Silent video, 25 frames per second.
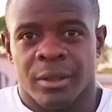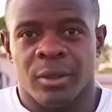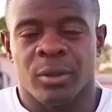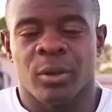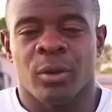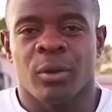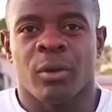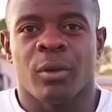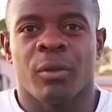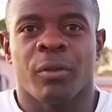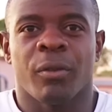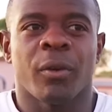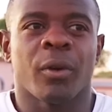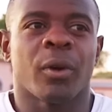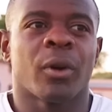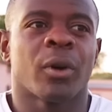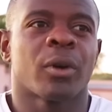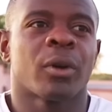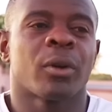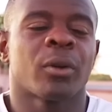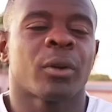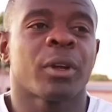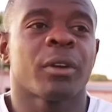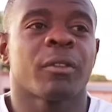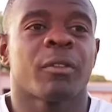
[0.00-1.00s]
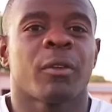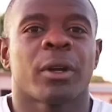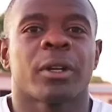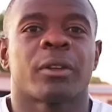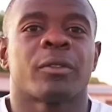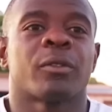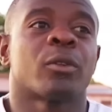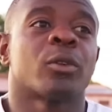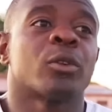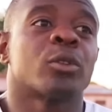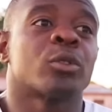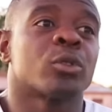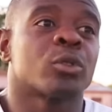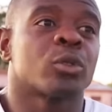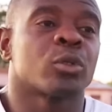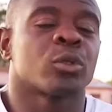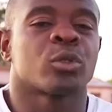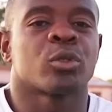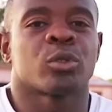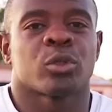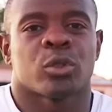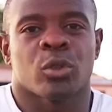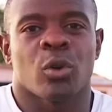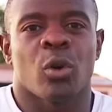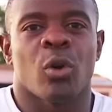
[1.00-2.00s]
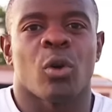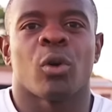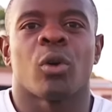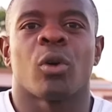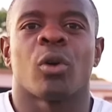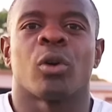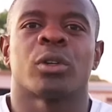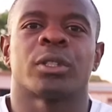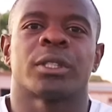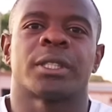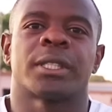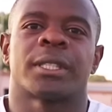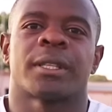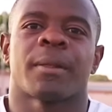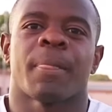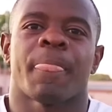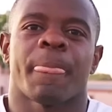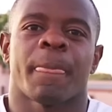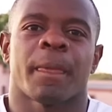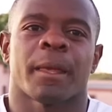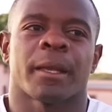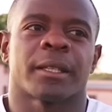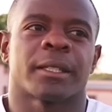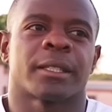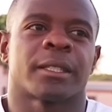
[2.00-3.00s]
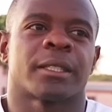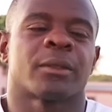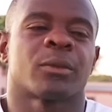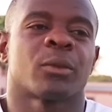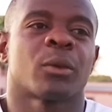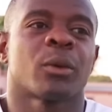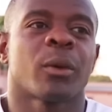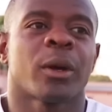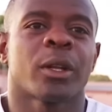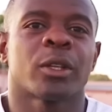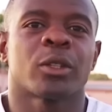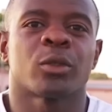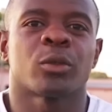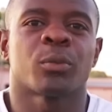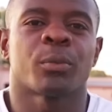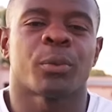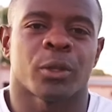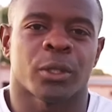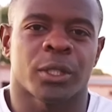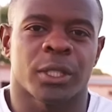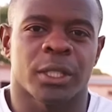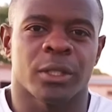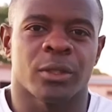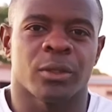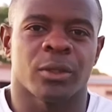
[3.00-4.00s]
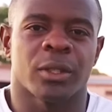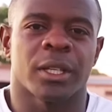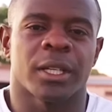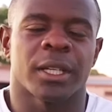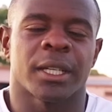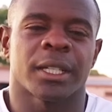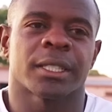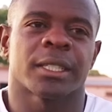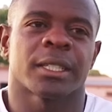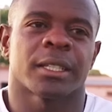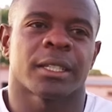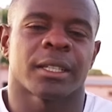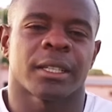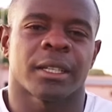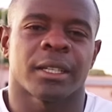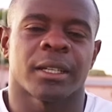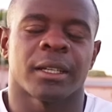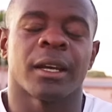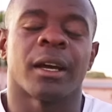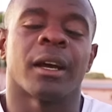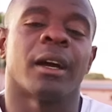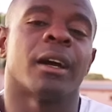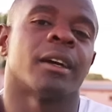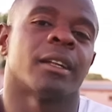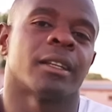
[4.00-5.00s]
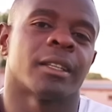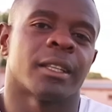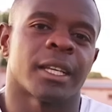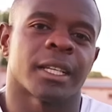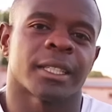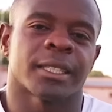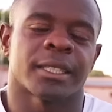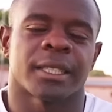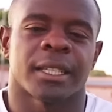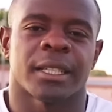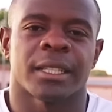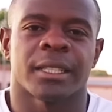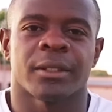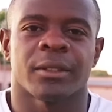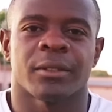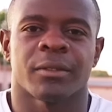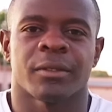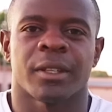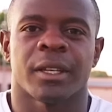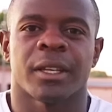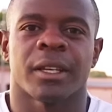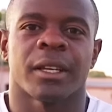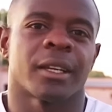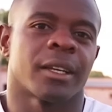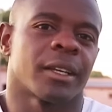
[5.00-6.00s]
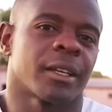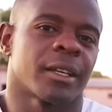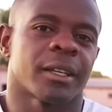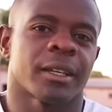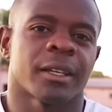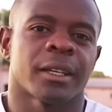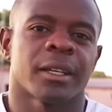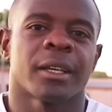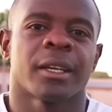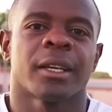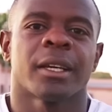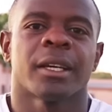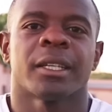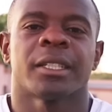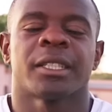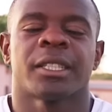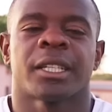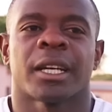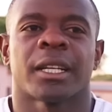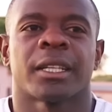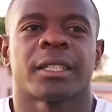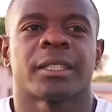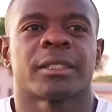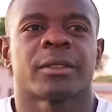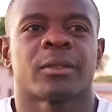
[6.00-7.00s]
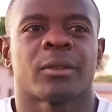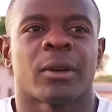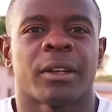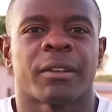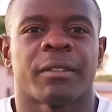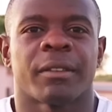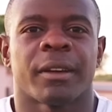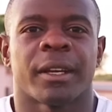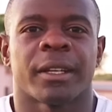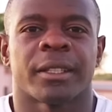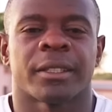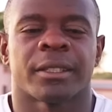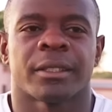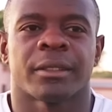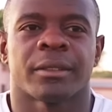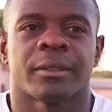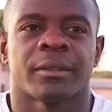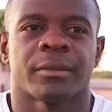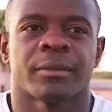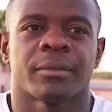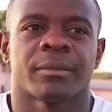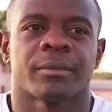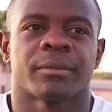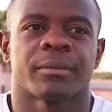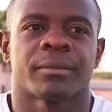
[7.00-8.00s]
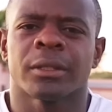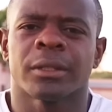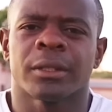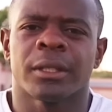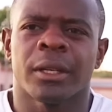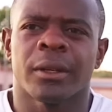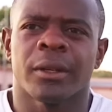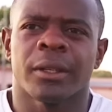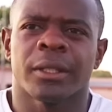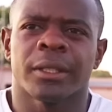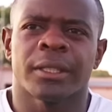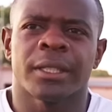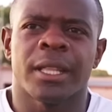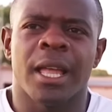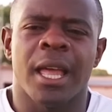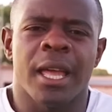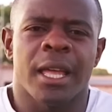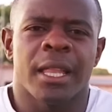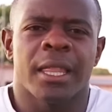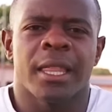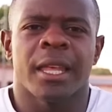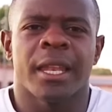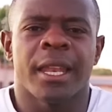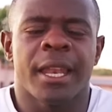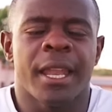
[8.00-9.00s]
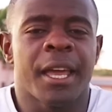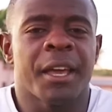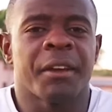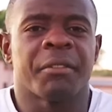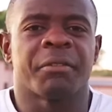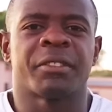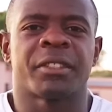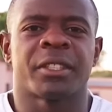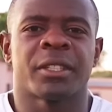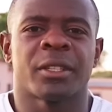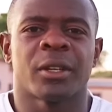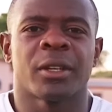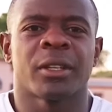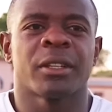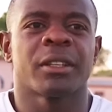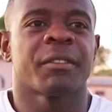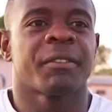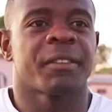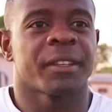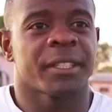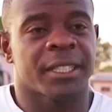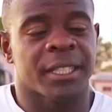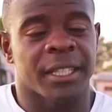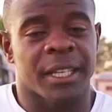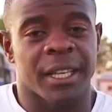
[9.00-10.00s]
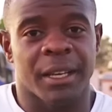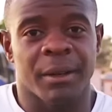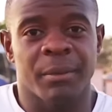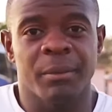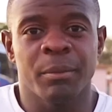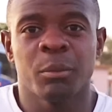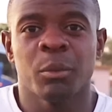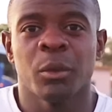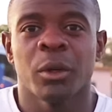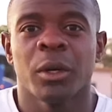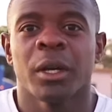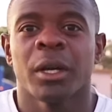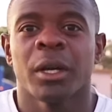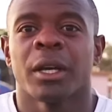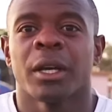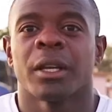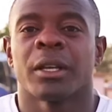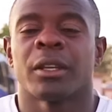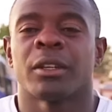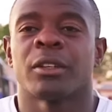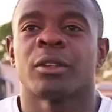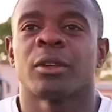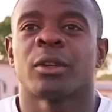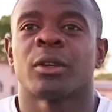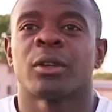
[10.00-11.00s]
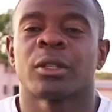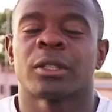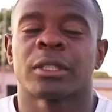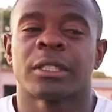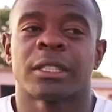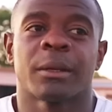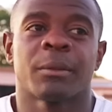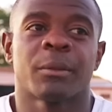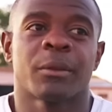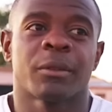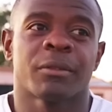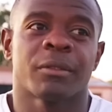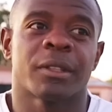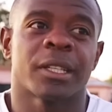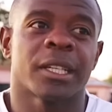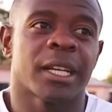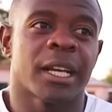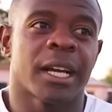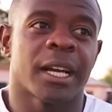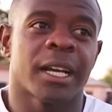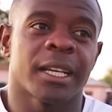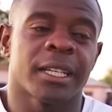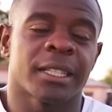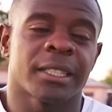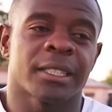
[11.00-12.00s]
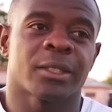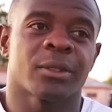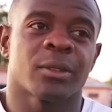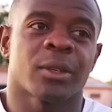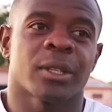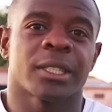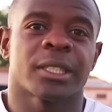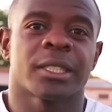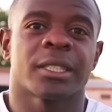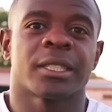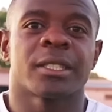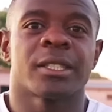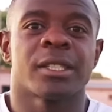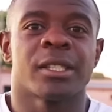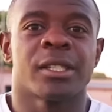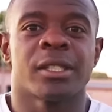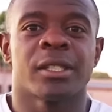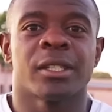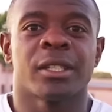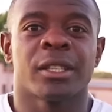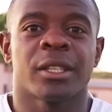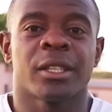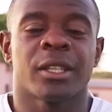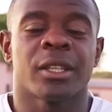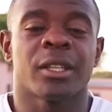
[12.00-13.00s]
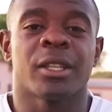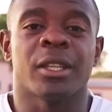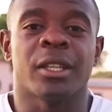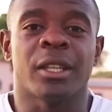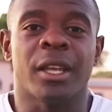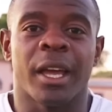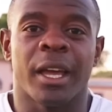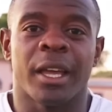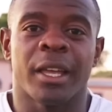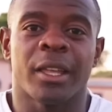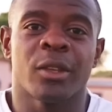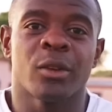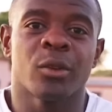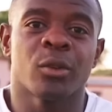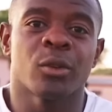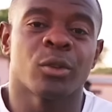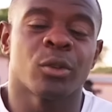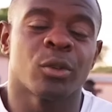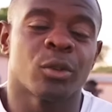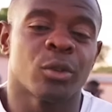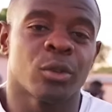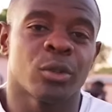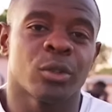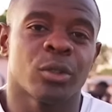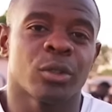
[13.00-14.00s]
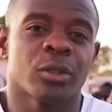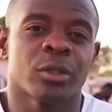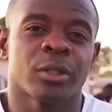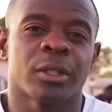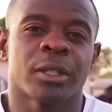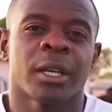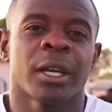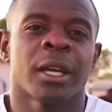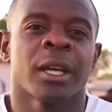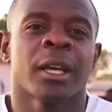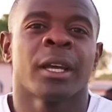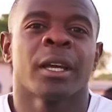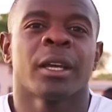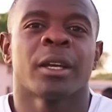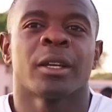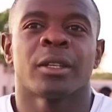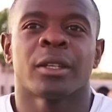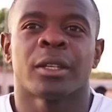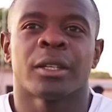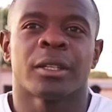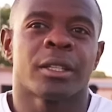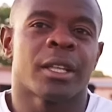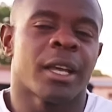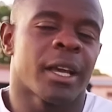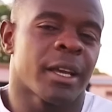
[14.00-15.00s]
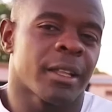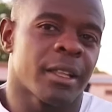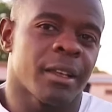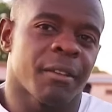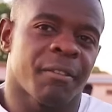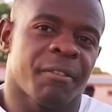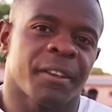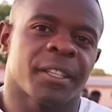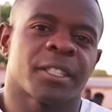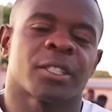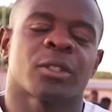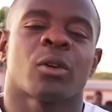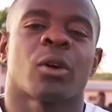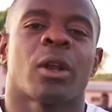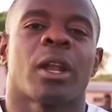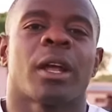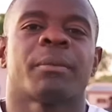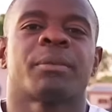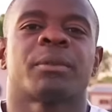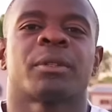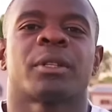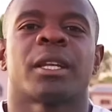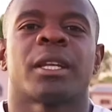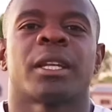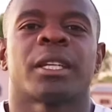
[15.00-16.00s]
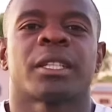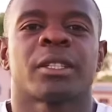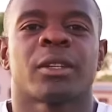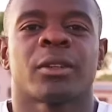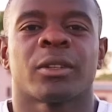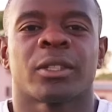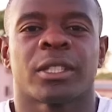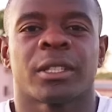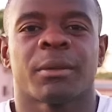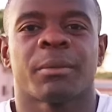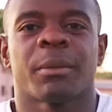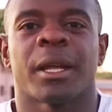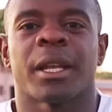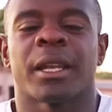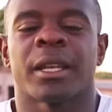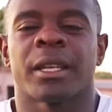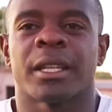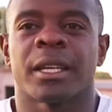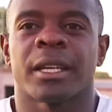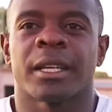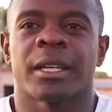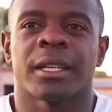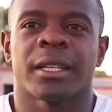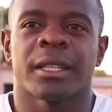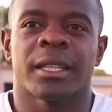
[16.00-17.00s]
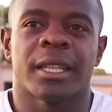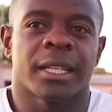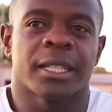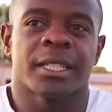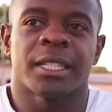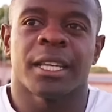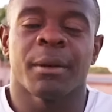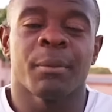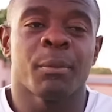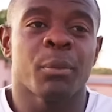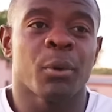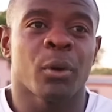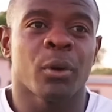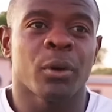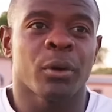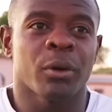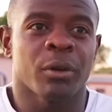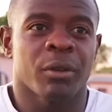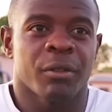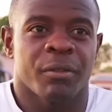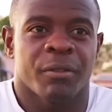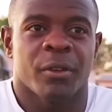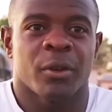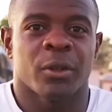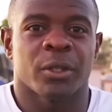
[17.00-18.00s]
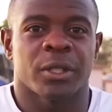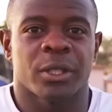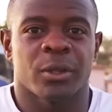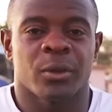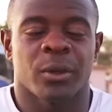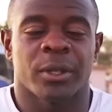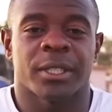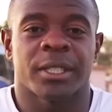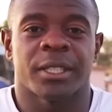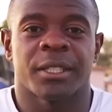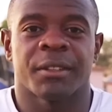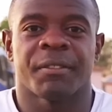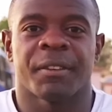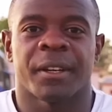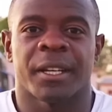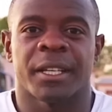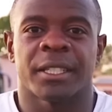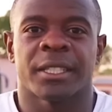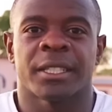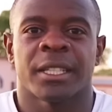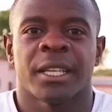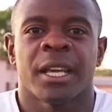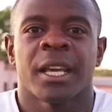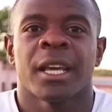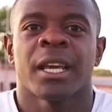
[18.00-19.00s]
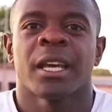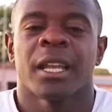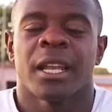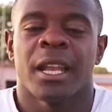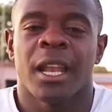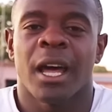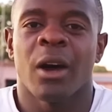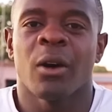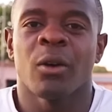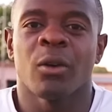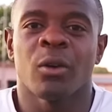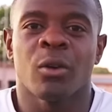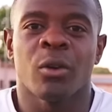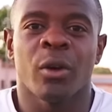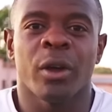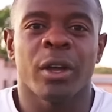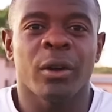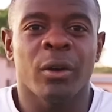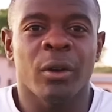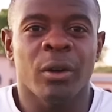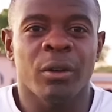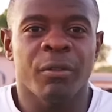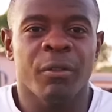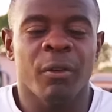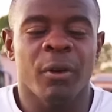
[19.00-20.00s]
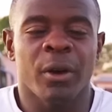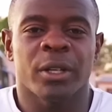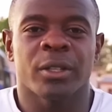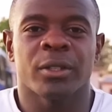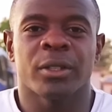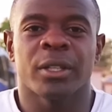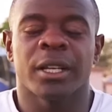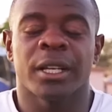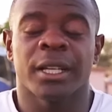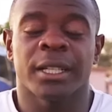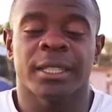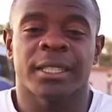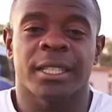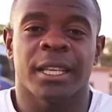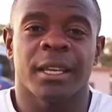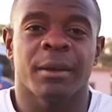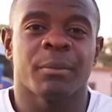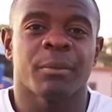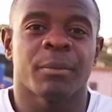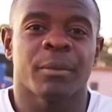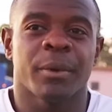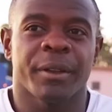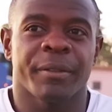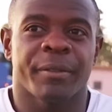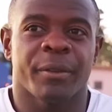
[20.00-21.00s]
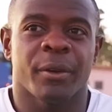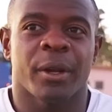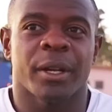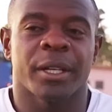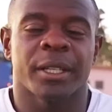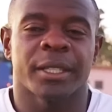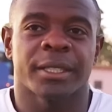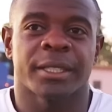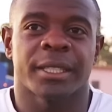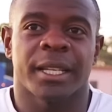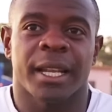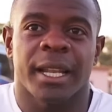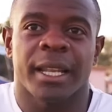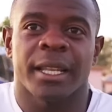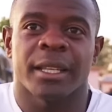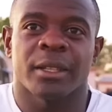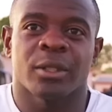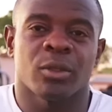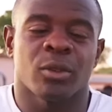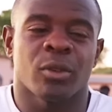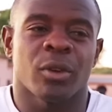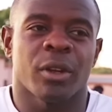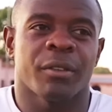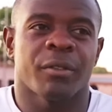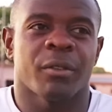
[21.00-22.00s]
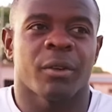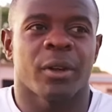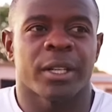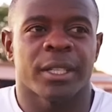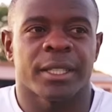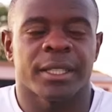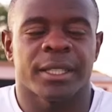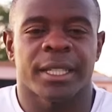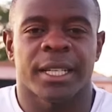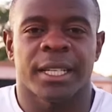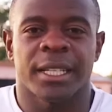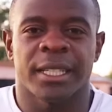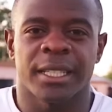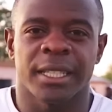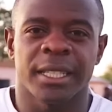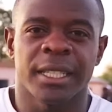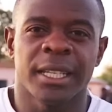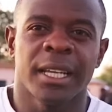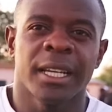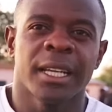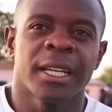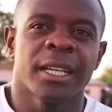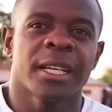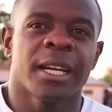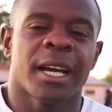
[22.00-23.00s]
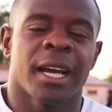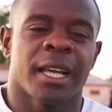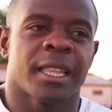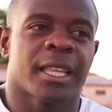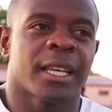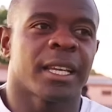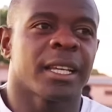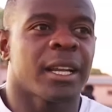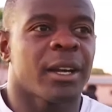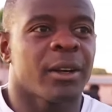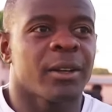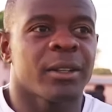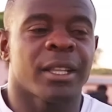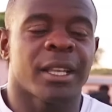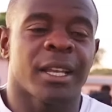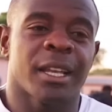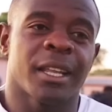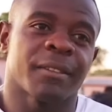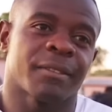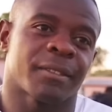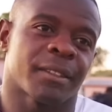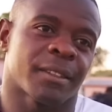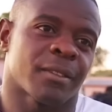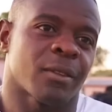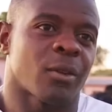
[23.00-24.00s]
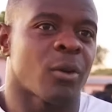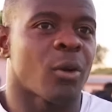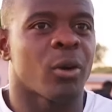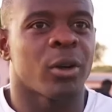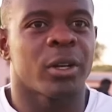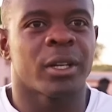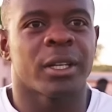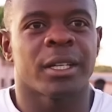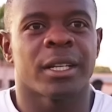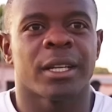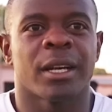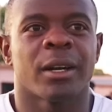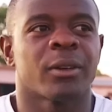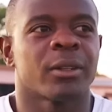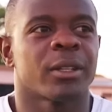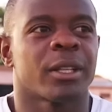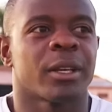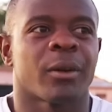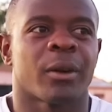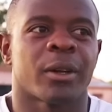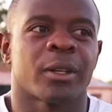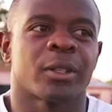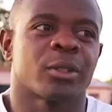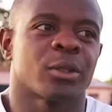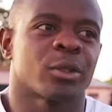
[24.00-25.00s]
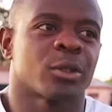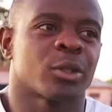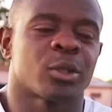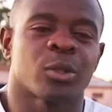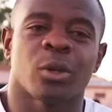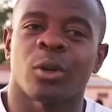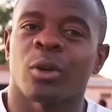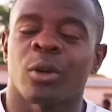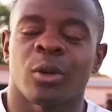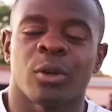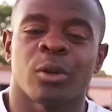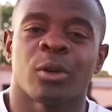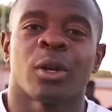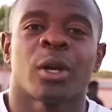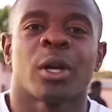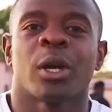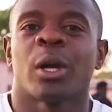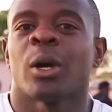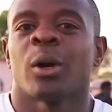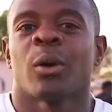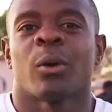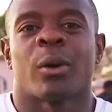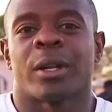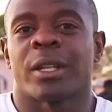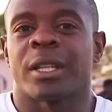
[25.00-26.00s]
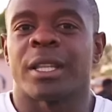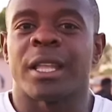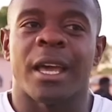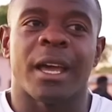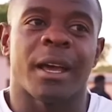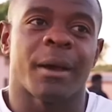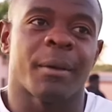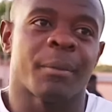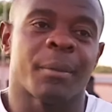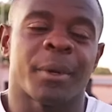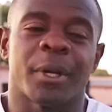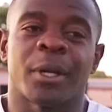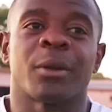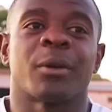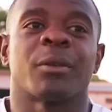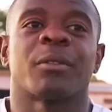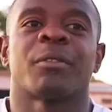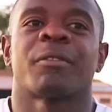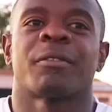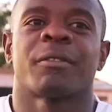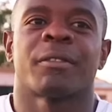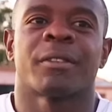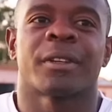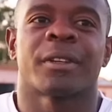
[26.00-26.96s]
look for looking forward for to, to, to score goals as we want to proceed to the next uh, next stage of the Chan qualifiers. There was the, the nerves, you know, in the first game. You know, some of the guys was they knew their, their first collapse, the national team, and the, the tempo, of course, it was different. Now, going on forward to the next game, everyone is ready to go, everyone is ready. I think now the nerves is gone, now they want to show what they are made of.